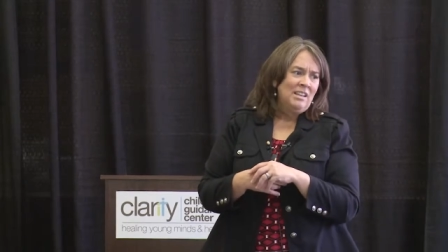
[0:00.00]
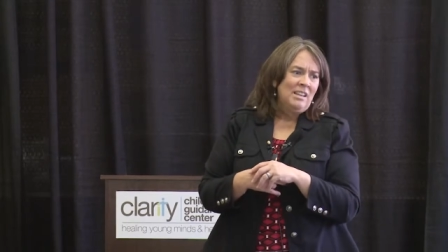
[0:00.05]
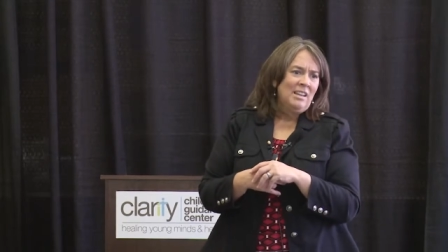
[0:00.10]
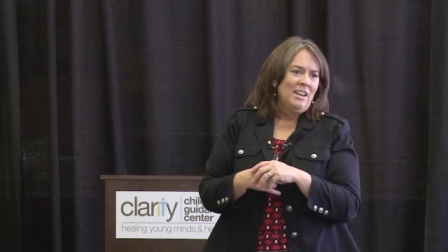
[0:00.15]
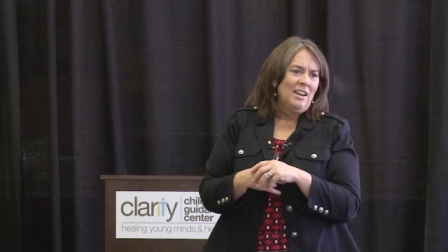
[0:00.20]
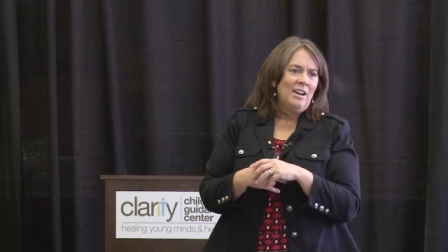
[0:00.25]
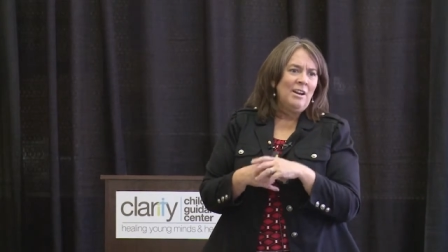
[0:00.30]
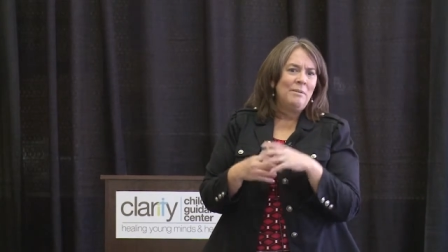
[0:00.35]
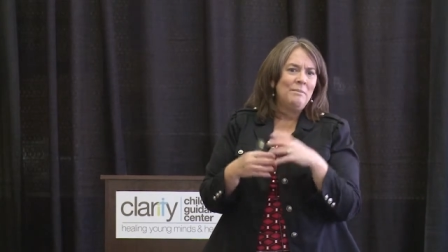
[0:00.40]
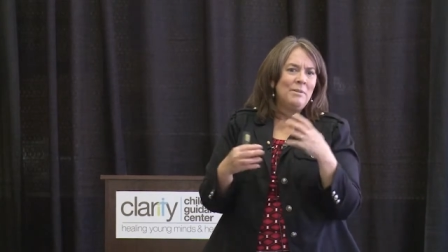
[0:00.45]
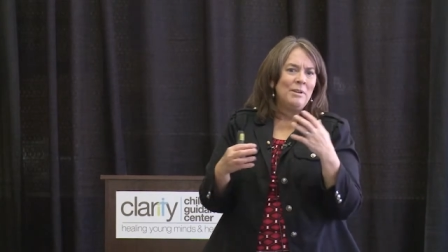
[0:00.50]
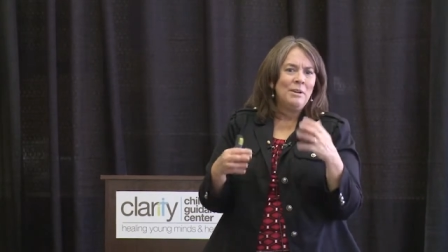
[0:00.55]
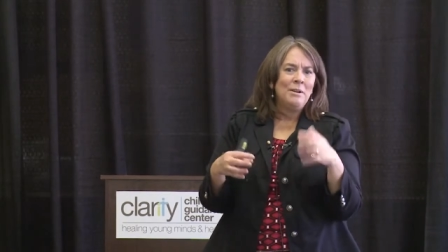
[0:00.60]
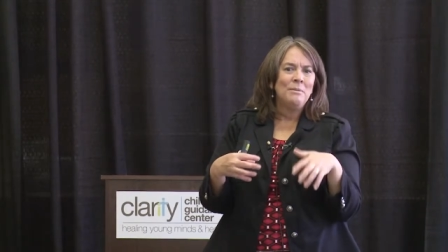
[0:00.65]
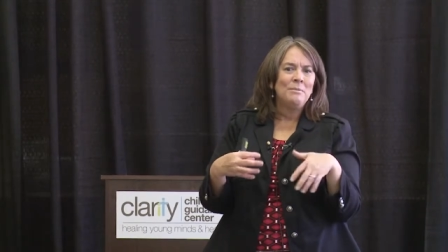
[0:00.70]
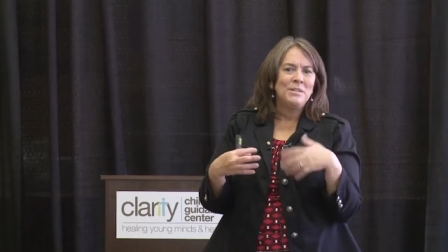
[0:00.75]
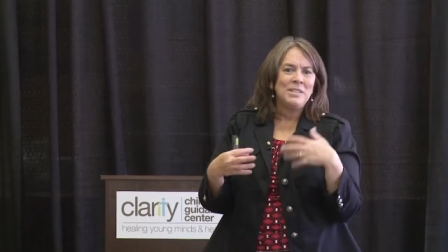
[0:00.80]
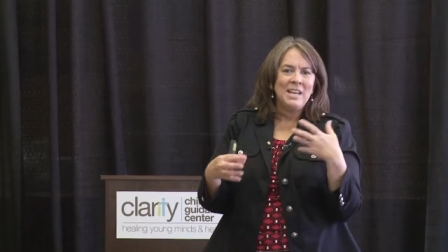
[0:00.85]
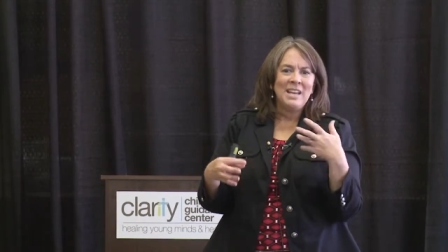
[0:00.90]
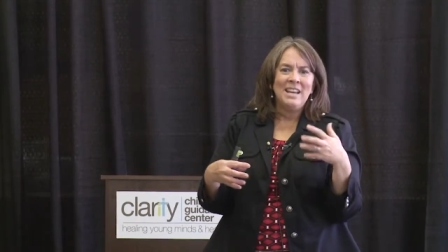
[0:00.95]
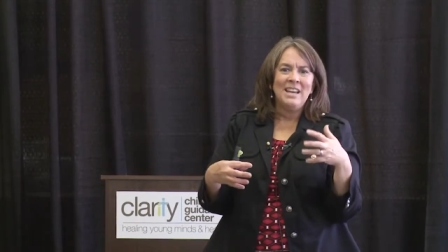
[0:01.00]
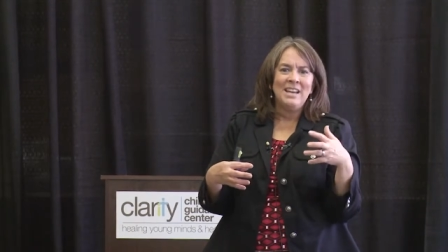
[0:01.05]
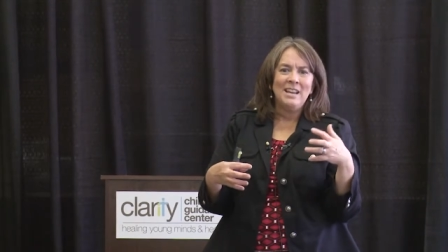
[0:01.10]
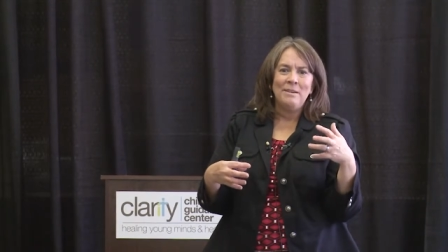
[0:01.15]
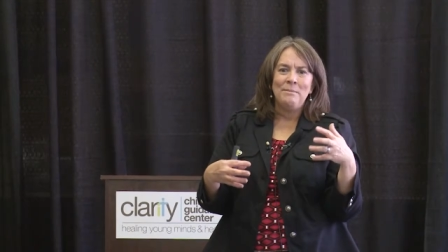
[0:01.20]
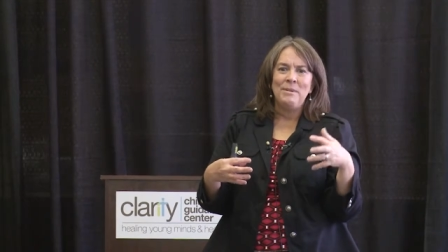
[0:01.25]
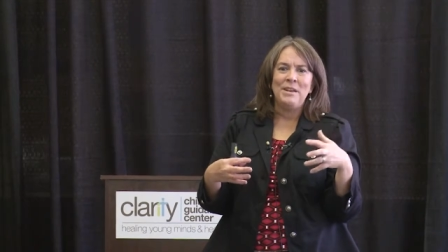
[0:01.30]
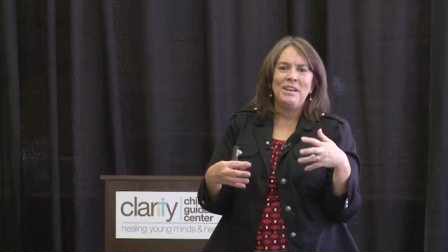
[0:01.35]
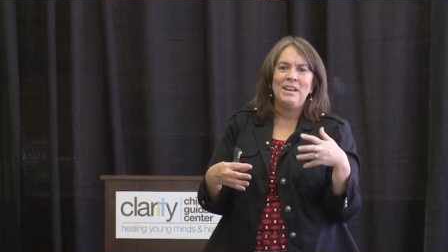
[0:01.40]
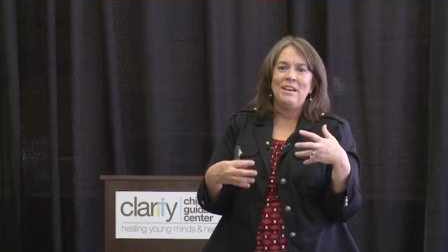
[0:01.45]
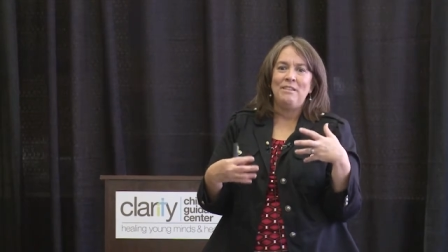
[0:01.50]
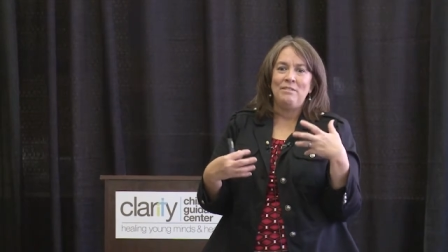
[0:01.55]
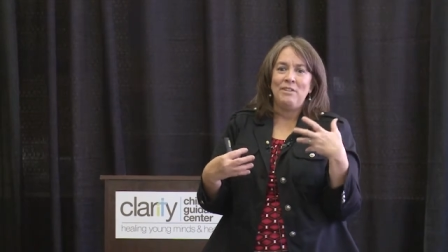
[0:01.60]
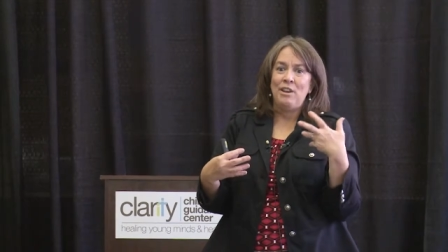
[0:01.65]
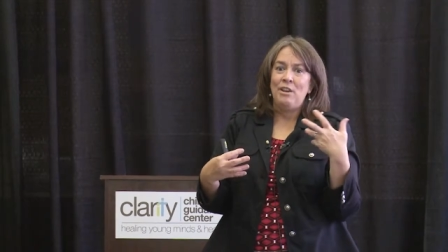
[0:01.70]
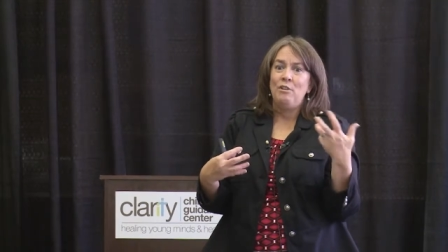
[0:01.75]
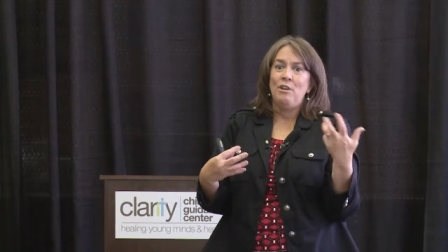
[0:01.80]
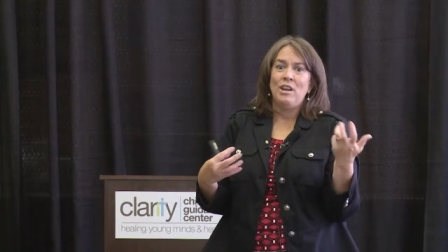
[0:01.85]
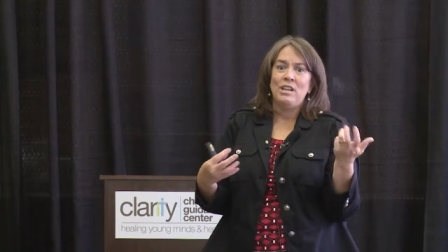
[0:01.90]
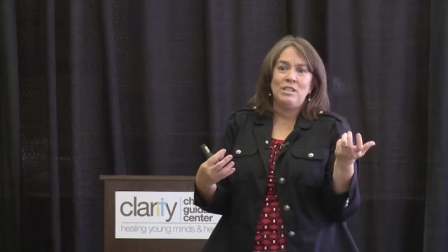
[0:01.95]
You know, you know what I'm saying? I mean, if
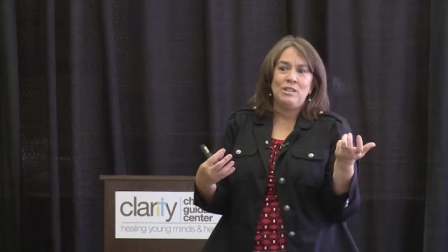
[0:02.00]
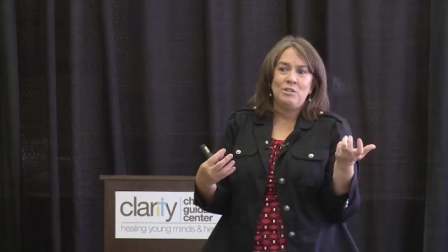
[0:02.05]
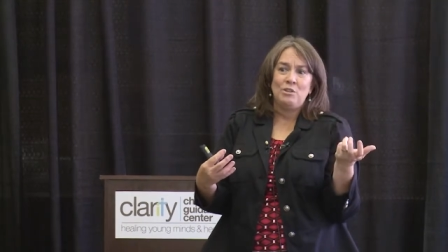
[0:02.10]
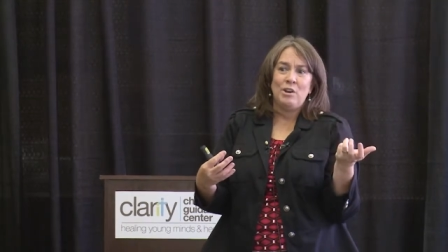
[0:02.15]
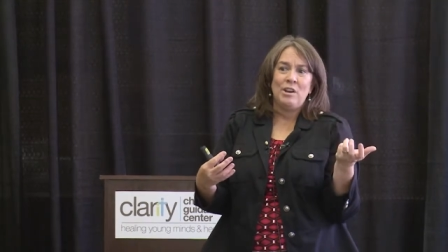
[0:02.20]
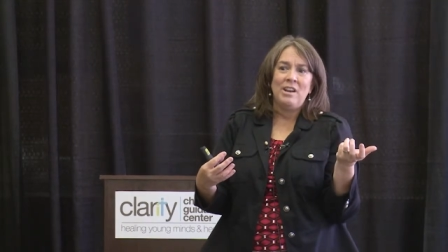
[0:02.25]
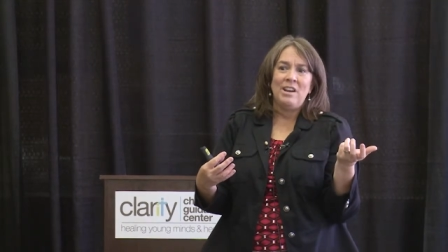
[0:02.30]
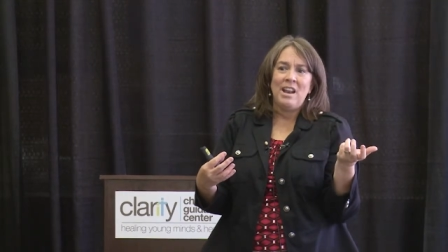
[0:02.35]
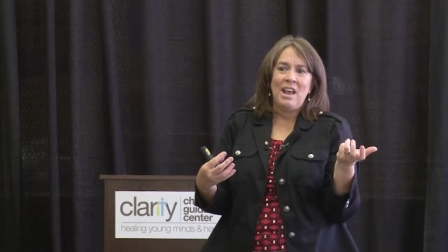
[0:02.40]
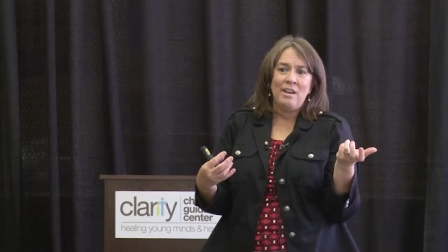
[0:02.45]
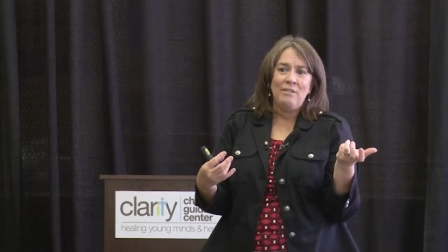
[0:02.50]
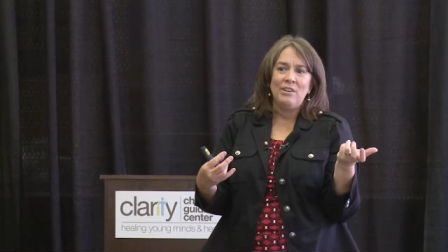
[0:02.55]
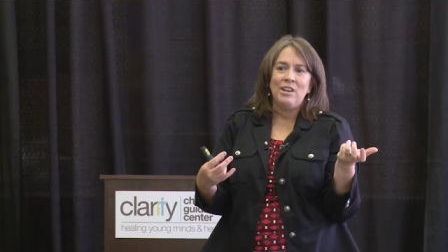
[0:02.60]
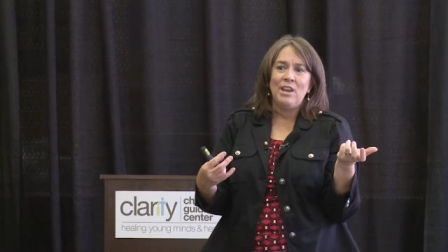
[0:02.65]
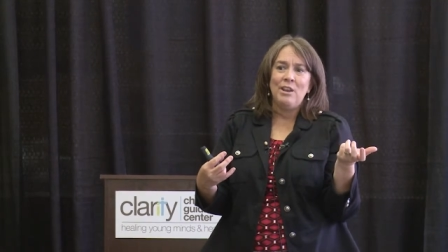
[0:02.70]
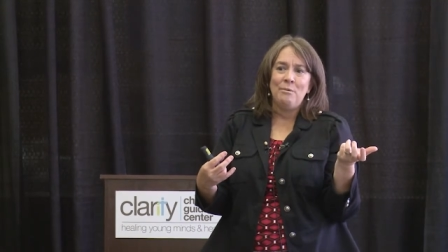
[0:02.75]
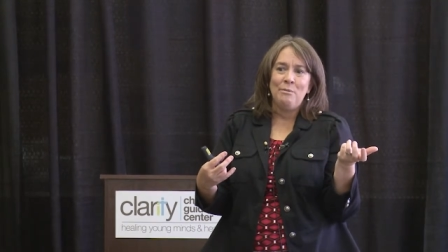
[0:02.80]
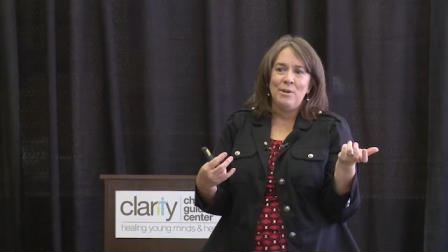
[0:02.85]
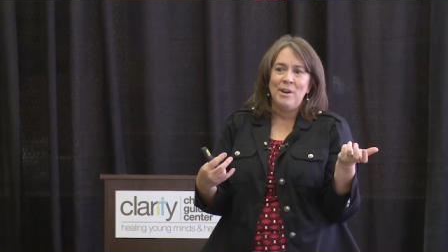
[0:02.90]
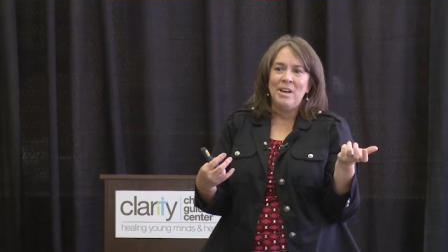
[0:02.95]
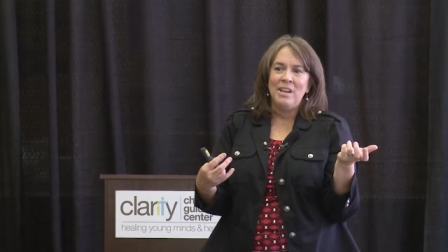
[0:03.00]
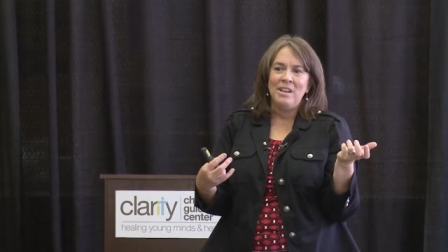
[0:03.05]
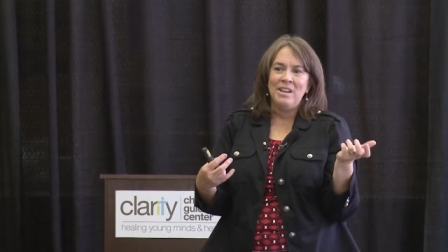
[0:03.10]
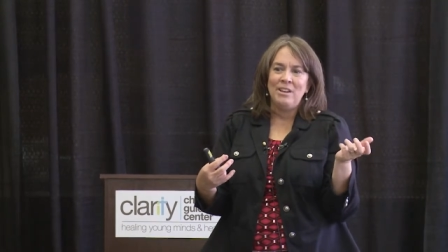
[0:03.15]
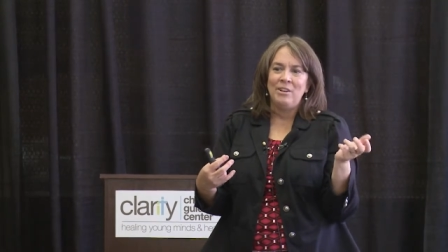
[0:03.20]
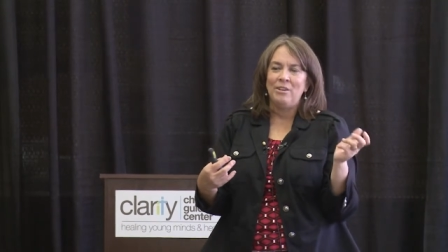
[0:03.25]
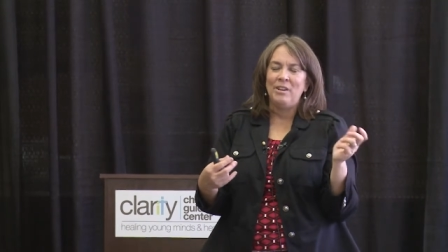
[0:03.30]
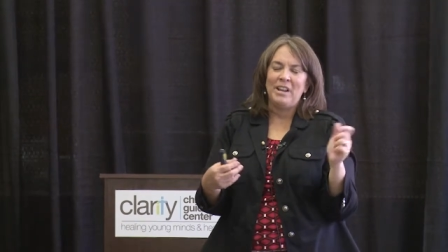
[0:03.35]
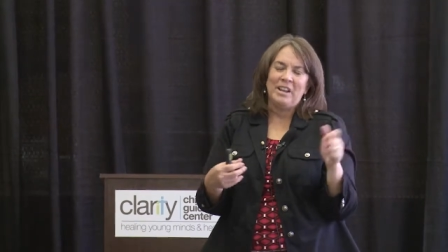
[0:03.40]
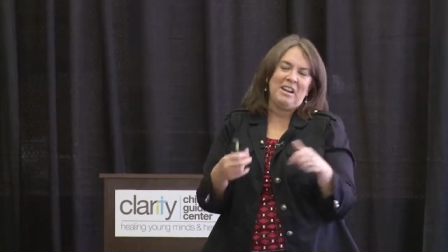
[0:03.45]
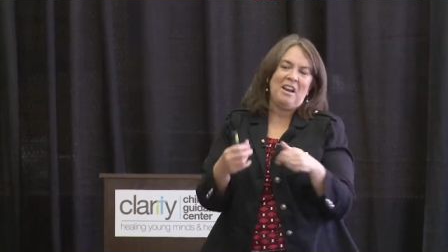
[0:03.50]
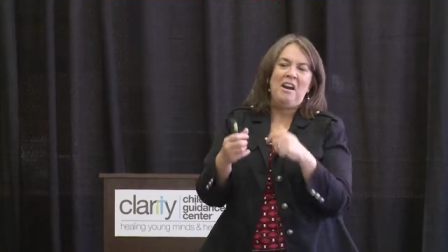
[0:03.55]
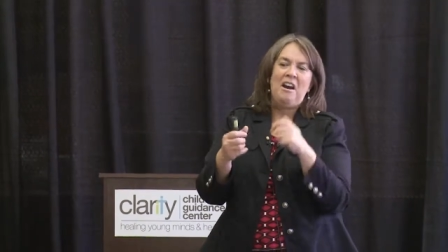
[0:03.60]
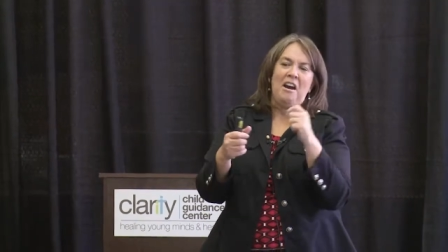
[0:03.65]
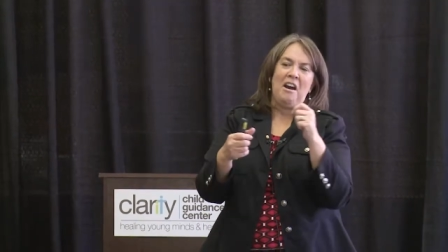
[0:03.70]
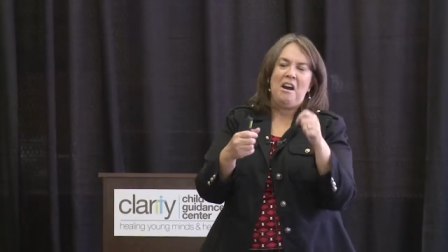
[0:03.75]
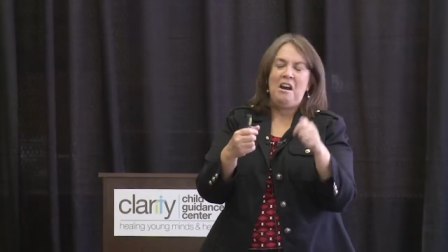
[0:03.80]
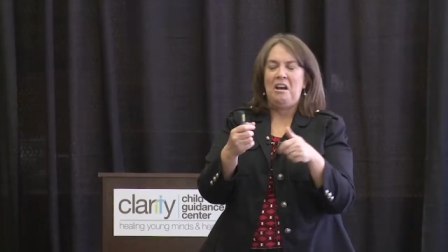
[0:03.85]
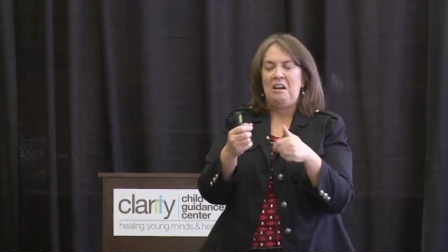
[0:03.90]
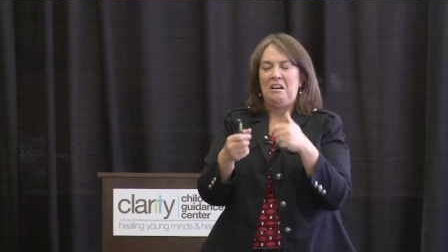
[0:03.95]
you guys try to navigate one and you're like,
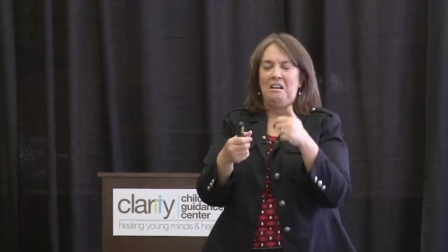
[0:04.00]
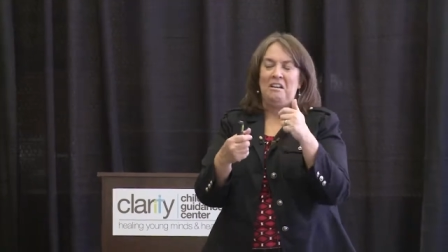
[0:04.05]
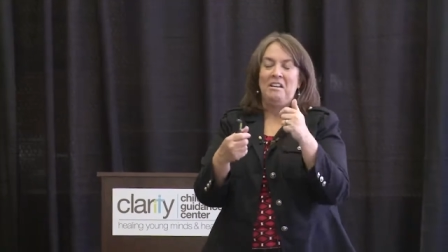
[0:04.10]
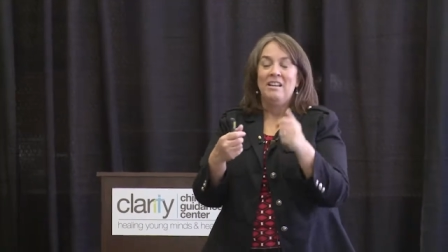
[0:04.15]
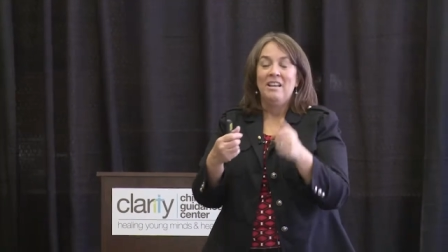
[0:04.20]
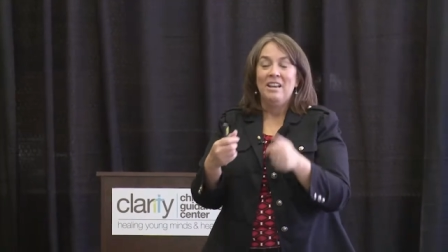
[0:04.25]
ah,